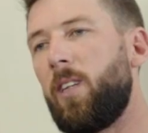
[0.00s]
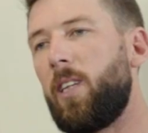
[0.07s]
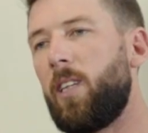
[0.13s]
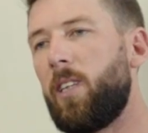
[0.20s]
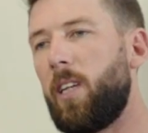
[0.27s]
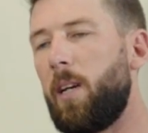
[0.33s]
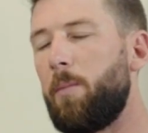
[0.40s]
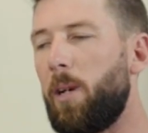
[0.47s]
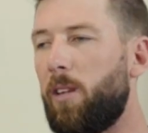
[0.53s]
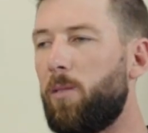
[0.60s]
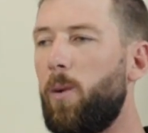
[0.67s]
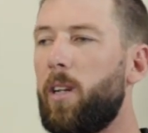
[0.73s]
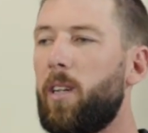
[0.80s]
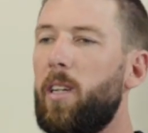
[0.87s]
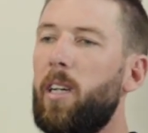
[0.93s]
in the
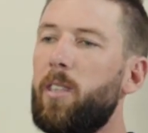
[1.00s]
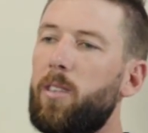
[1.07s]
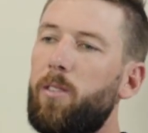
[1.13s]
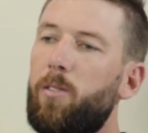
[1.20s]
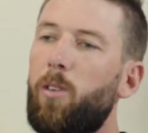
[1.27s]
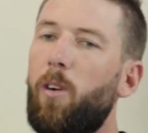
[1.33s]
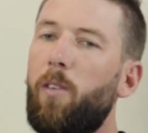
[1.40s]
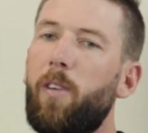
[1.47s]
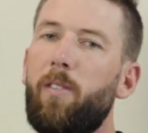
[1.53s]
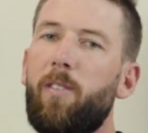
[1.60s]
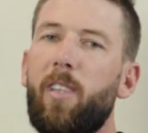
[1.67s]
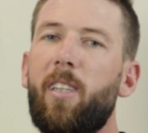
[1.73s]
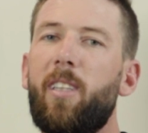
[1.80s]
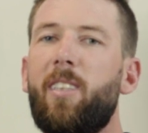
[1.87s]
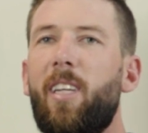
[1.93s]
MX1 class in the
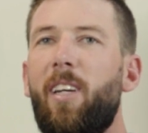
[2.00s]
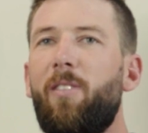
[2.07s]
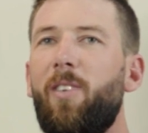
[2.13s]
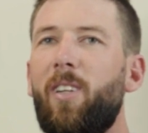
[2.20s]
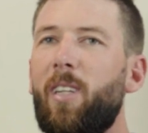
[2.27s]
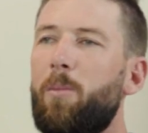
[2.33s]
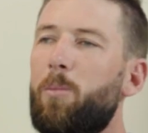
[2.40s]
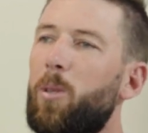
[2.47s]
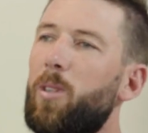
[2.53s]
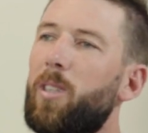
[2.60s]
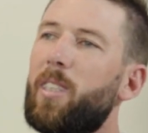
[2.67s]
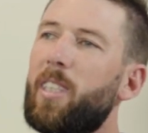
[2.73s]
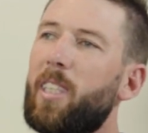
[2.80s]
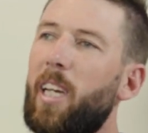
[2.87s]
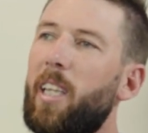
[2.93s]
450 and see if we can pull
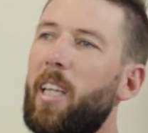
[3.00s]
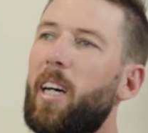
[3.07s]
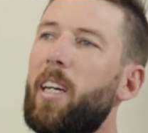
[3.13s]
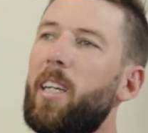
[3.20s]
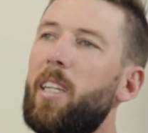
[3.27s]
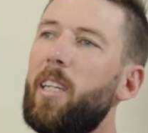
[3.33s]
it together.